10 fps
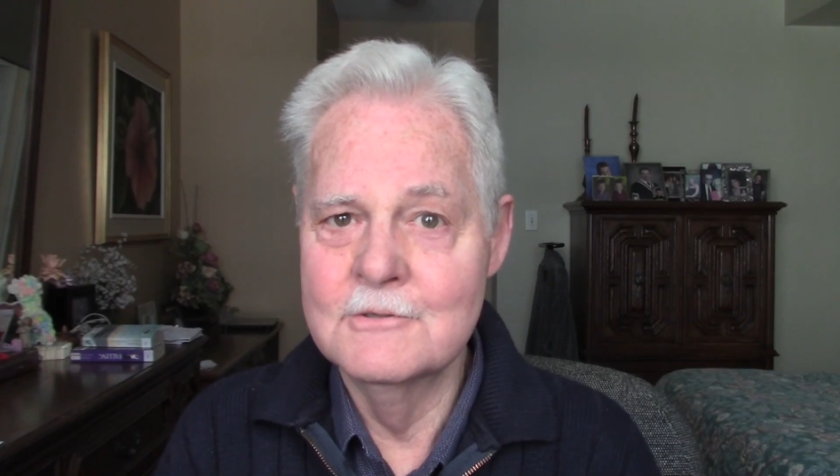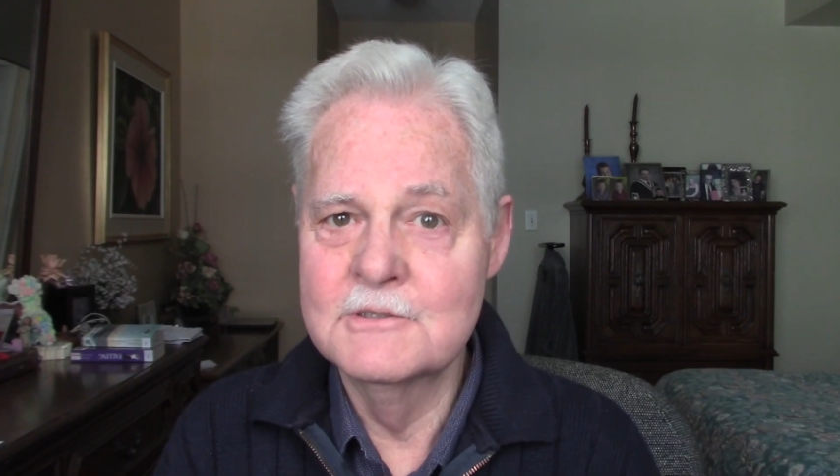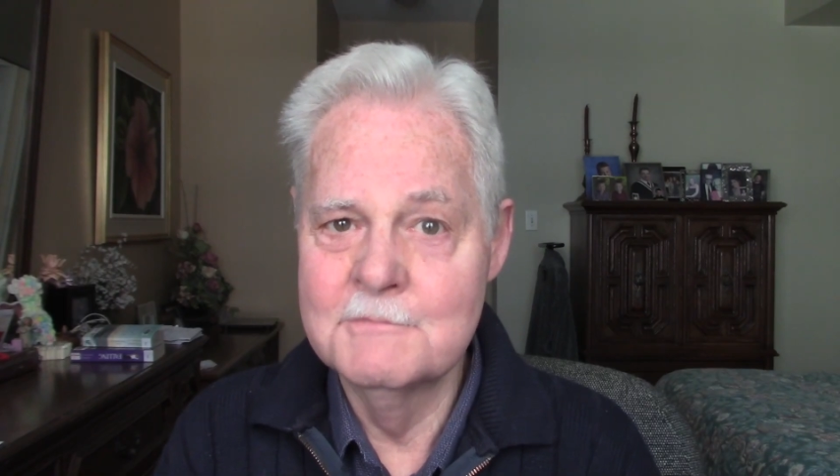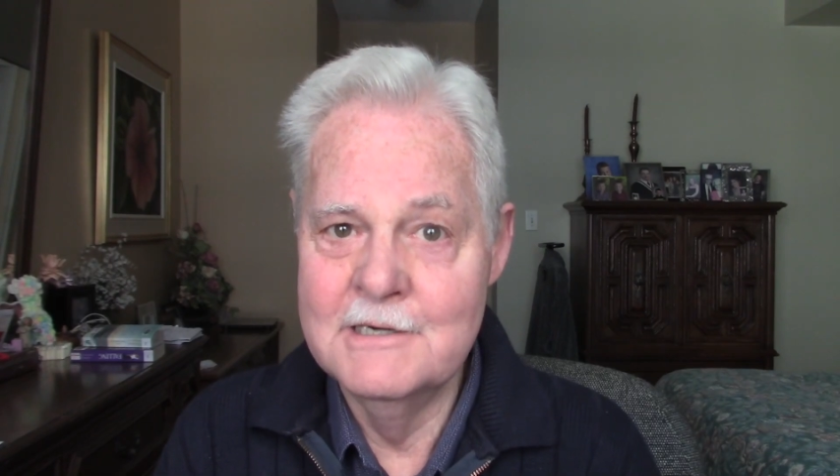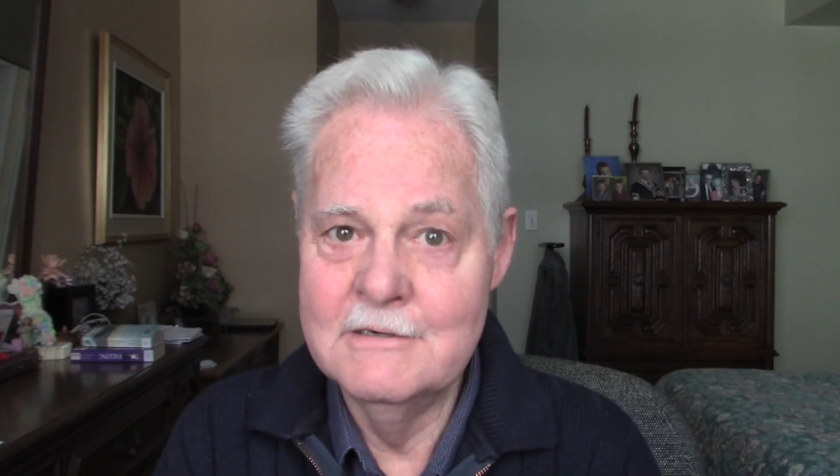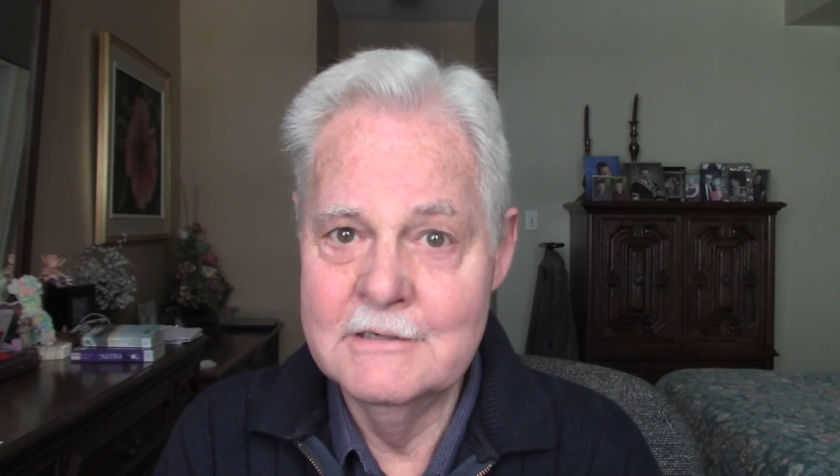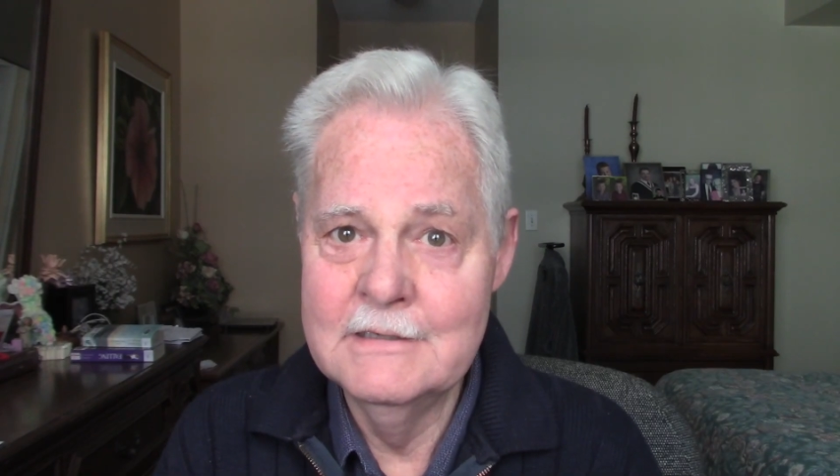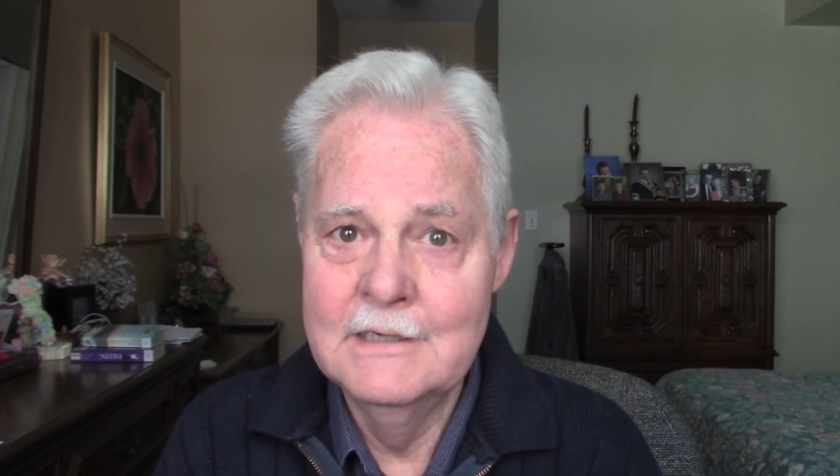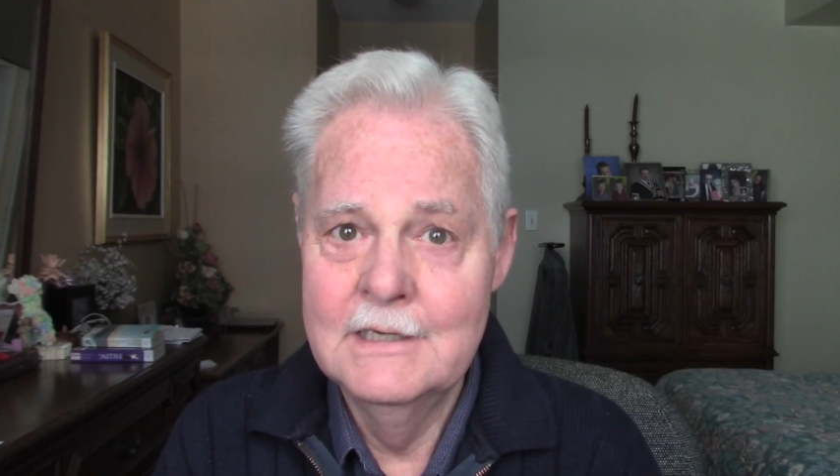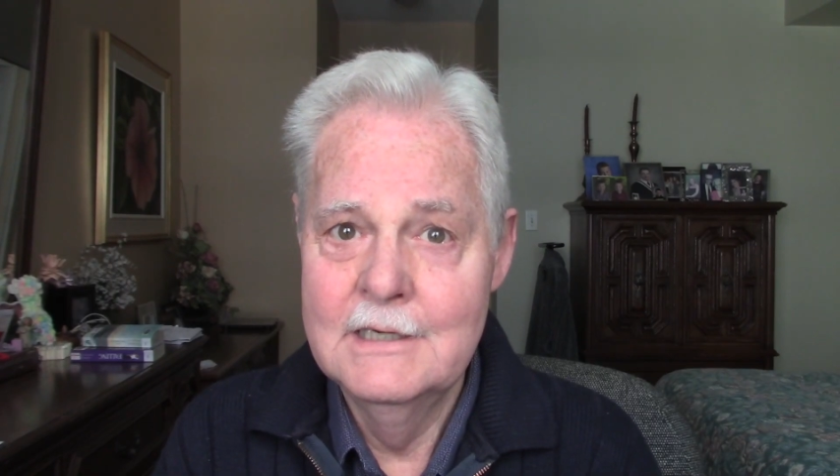
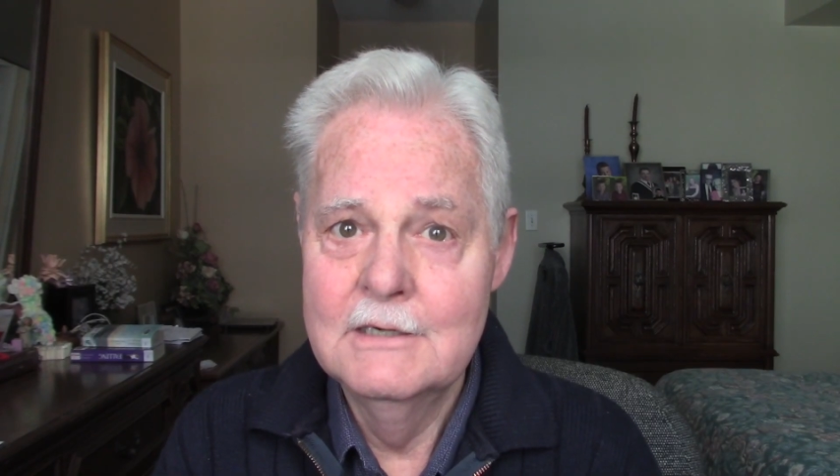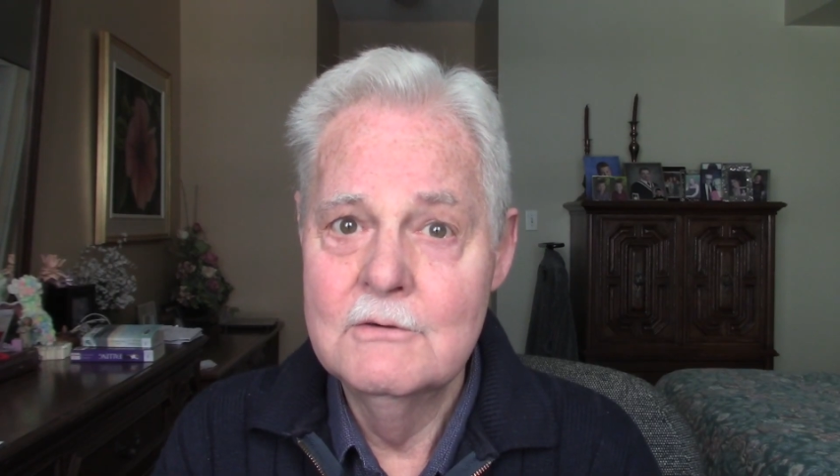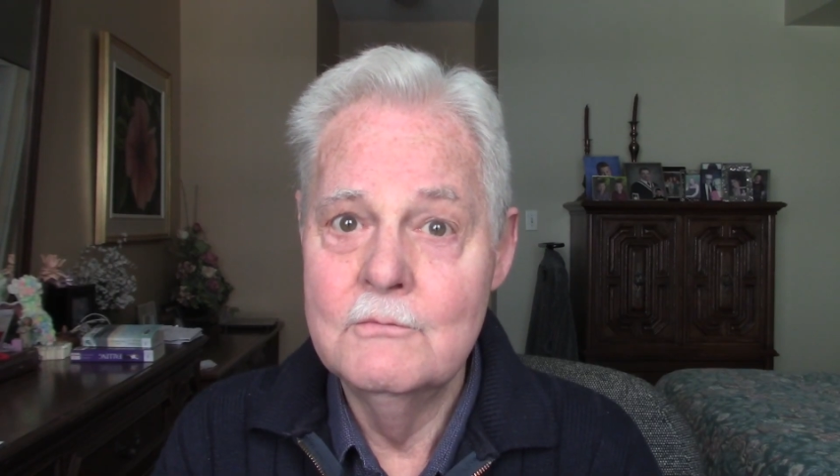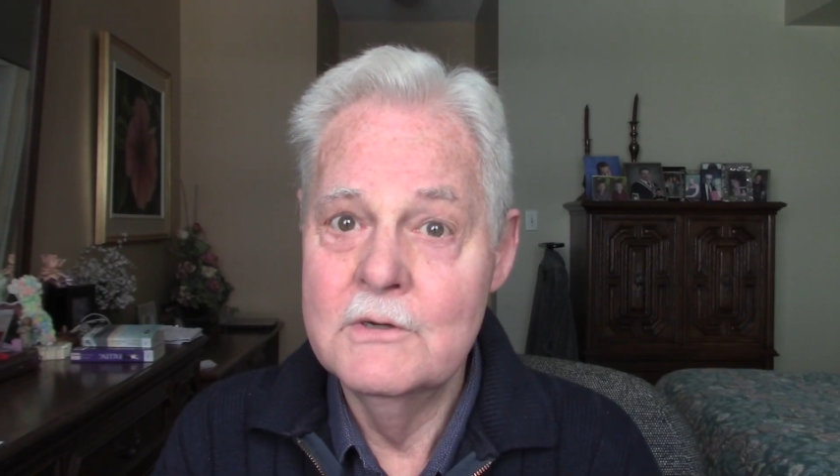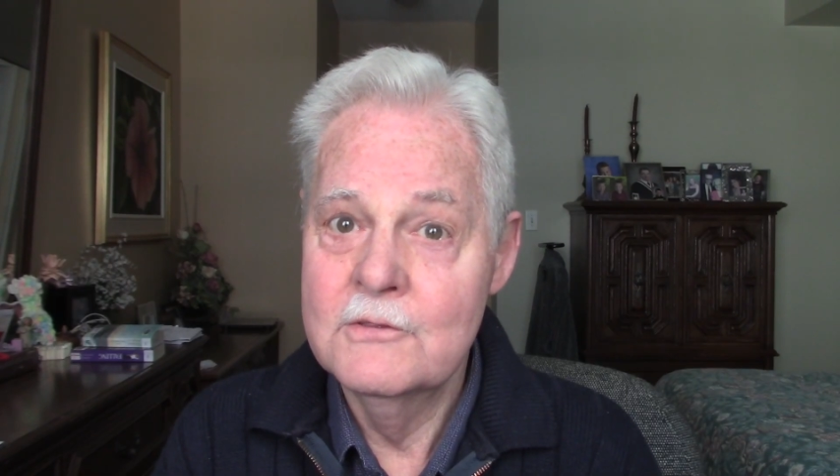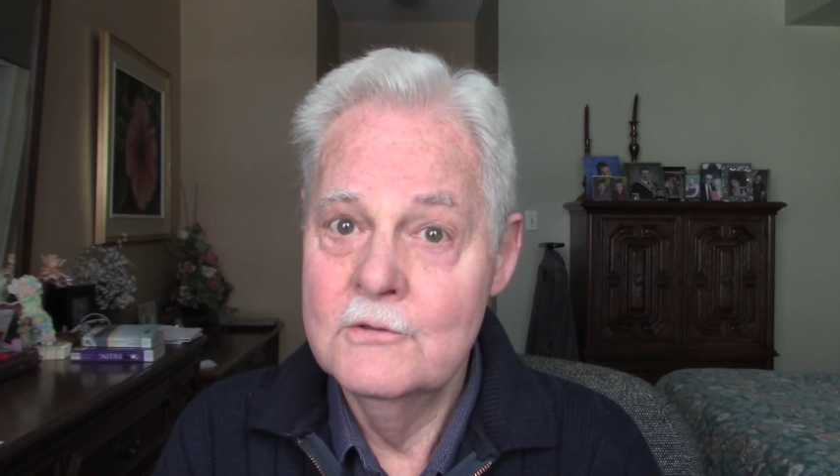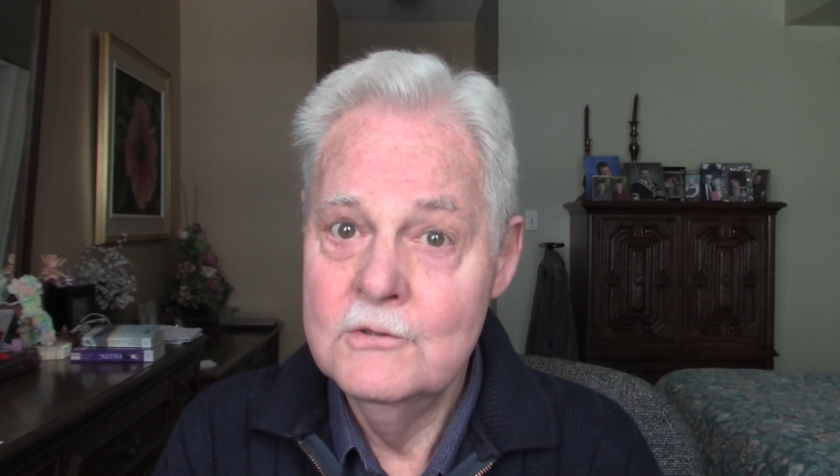horsepower with